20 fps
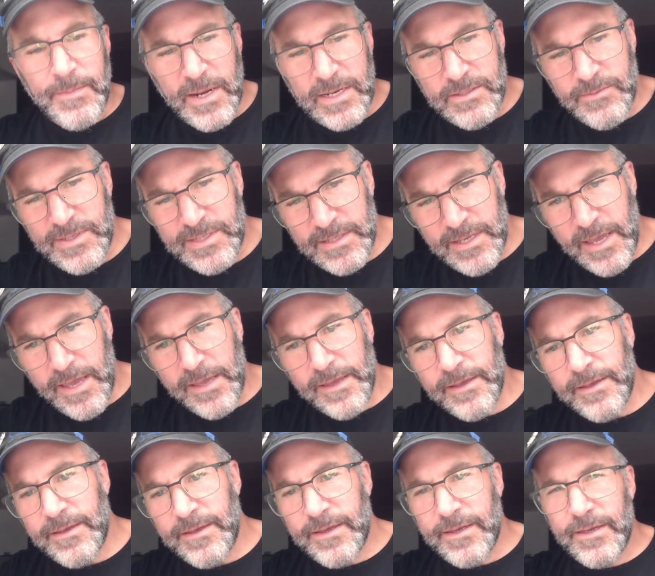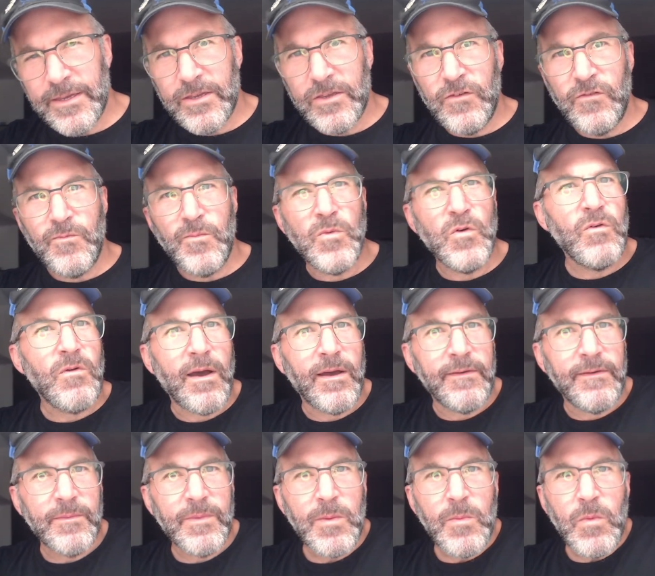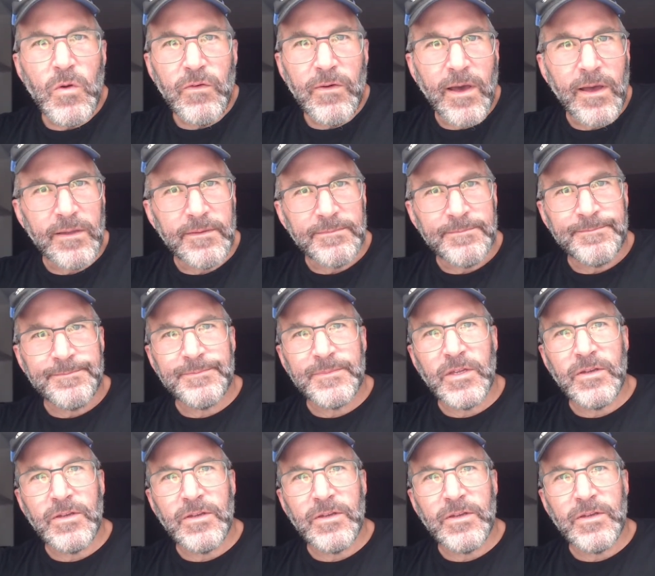But as I was saying, you move on